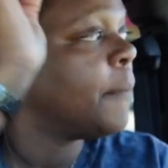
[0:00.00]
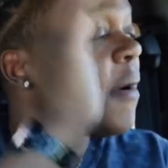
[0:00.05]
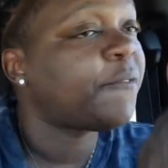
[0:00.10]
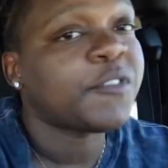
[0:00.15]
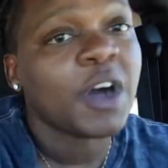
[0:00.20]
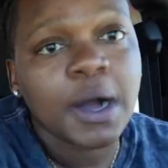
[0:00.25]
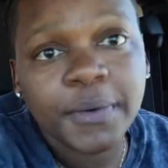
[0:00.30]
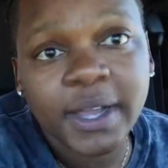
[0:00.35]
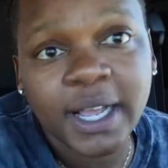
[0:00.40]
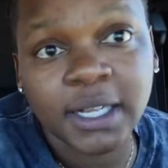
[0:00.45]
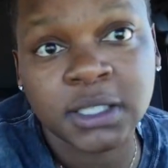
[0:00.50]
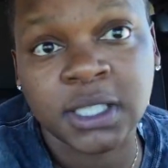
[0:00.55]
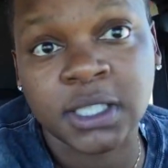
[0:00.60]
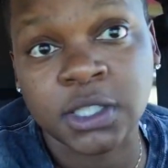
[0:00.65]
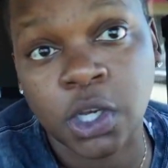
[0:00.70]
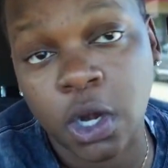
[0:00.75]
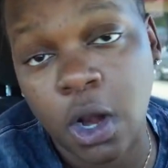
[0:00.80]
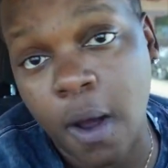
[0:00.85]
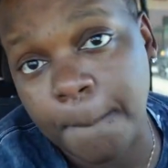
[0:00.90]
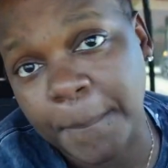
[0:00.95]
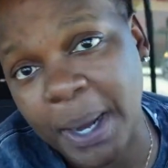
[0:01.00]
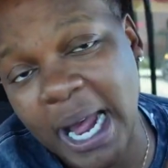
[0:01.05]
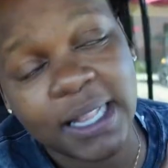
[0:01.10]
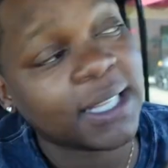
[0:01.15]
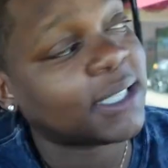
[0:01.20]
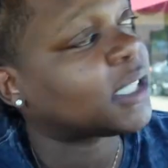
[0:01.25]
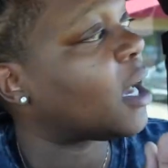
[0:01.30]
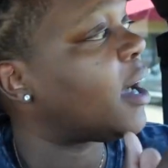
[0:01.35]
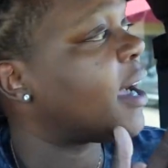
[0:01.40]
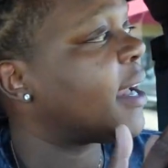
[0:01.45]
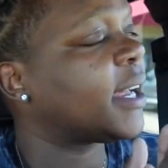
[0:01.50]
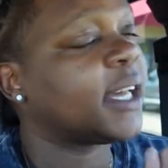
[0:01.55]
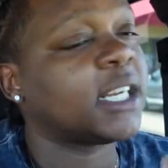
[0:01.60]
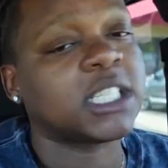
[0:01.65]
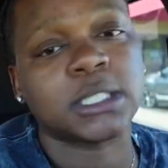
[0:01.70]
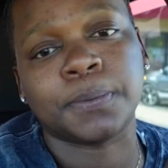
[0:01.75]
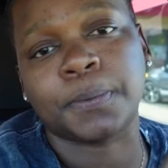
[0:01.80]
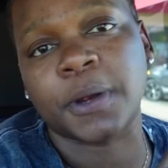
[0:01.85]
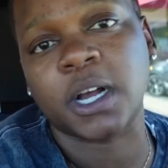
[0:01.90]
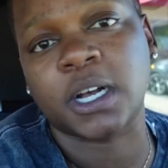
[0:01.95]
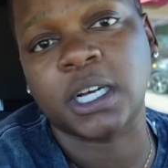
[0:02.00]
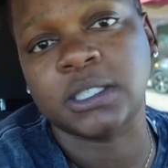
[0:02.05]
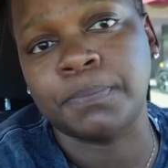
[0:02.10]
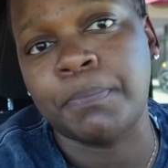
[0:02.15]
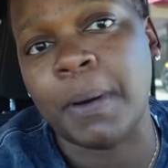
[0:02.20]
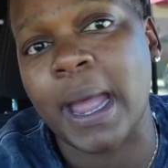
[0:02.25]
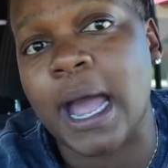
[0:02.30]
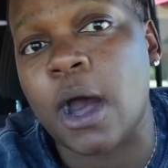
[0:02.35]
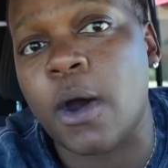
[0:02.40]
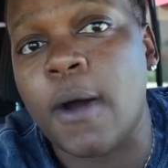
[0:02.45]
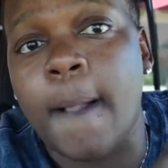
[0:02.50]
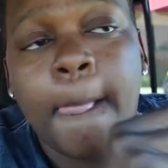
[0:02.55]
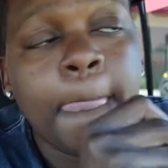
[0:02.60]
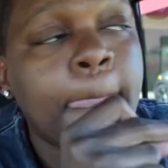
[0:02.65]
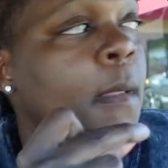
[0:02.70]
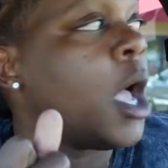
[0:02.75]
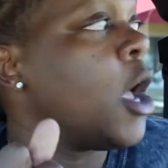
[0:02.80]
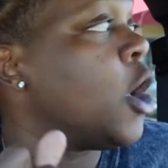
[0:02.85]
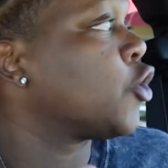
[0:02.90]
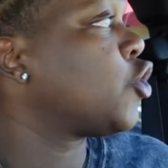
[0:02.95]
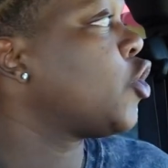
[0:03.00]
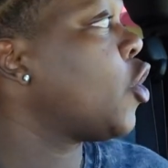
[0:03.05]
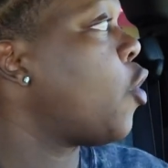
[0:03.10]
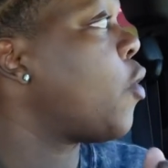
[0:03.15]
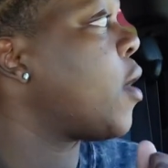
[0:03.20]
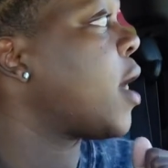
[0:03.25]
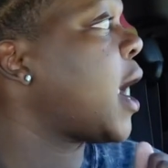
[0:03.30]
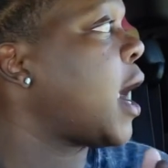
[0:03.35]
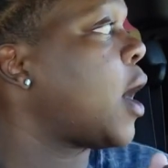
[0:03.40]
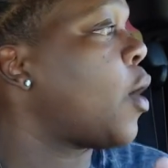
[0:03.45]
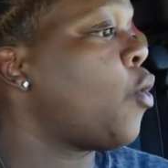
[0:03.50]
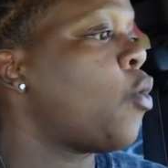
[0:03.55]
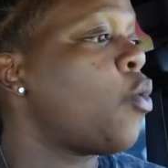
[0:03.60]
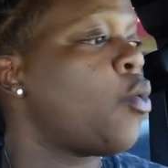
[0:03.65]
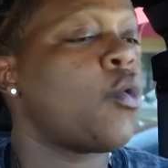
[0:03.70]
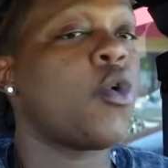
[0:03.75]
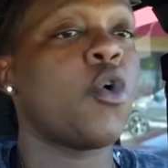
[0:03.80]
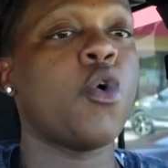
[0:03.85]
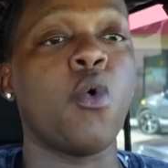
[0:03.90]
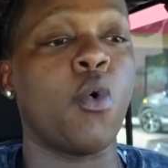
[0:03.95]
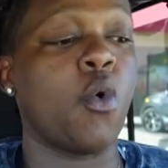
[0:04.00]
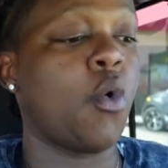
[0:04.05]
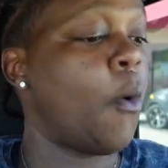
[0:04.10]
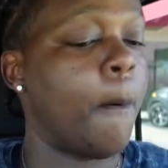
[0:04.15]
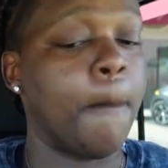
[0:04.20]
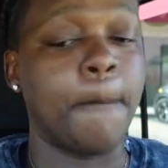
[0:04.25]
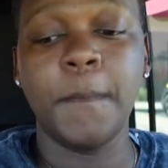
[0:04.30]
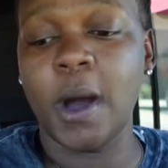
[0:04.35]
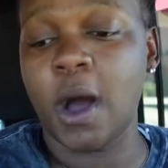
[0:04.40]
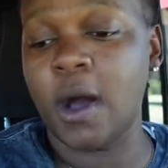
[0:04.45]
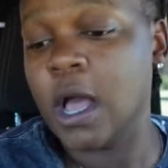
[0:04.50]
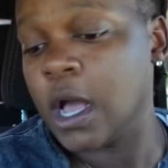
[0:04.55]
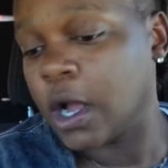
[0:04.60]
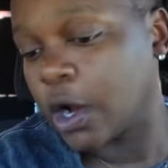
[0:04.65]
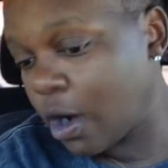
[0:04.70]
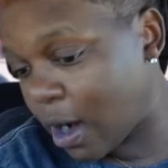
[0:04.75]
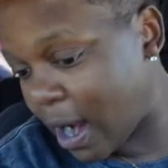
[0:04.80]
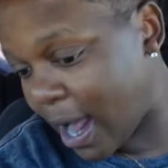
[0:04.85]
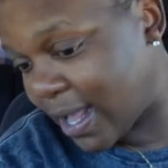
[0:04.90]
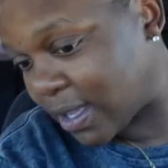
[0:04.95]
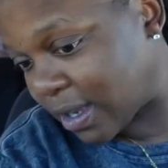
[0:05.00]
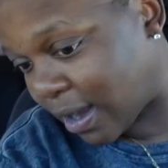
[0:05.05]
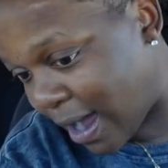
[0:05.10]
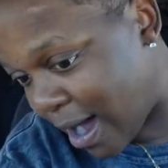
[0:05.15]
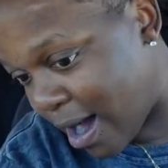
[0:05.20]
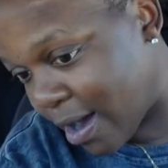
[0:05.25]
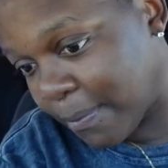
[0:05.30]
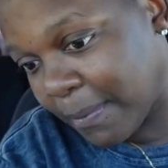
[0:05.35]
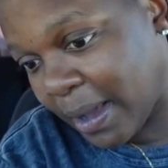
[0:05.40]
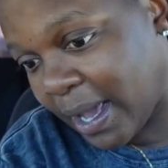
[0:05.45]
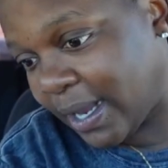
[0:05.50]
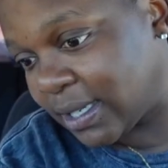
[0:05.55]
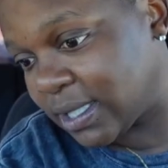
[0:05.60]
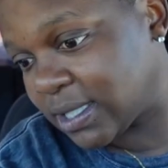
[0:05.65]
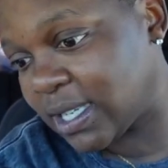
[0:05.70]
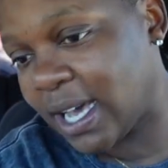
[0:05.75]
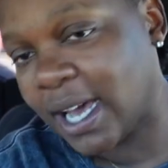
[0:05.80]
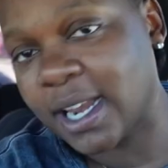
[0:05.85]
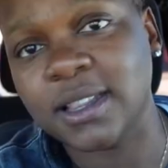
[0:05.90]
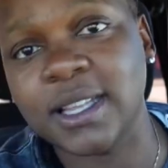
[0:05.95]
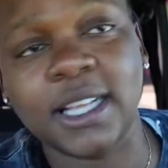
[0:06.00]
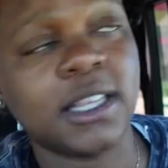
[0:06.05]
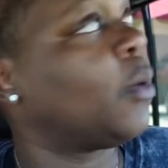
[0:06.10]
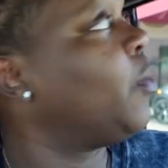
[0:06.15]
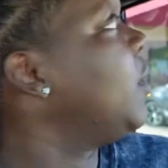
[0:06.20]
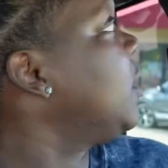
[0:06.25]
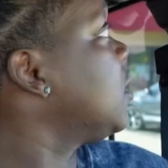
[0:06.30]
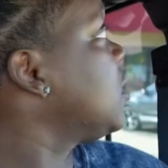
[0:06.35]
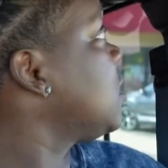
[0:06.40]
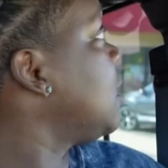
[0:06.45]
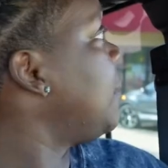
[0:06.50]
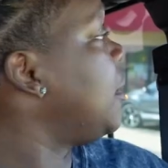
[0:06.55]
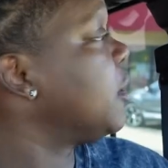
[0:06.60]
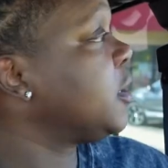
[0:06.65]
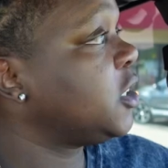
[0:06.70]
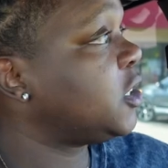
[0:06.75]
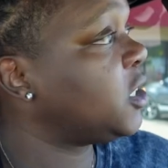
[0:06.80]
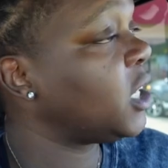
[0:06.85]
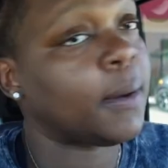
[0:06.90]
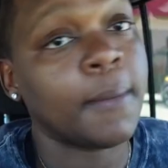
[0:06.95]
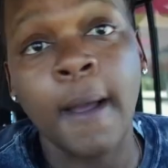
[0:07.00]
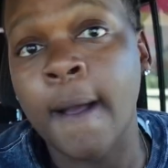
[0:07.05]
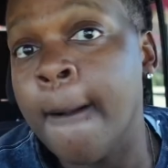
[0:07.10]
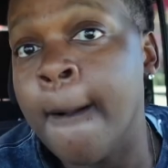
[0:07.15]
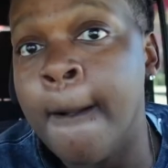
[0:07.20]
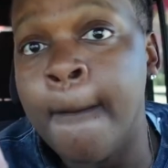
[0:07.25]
Before we get to this good old bite, let's go ahead and get this prayer, cause bow your head. Ooh, ooh, ooh. Bow. Girl, I had to call the man to see how to let the windows up on this Jeep.